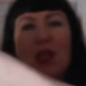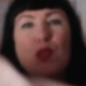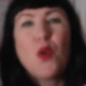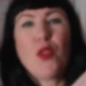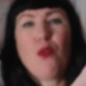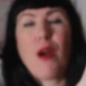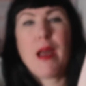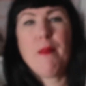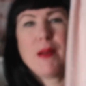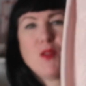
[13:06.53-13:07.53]
has got the
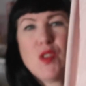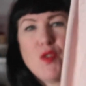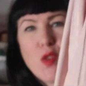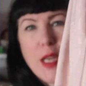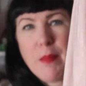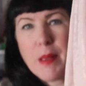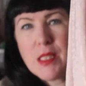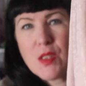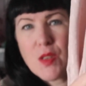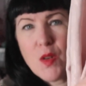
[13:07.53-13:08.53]
right amount of drape, and
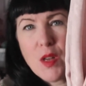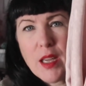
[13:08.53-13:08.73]
it's got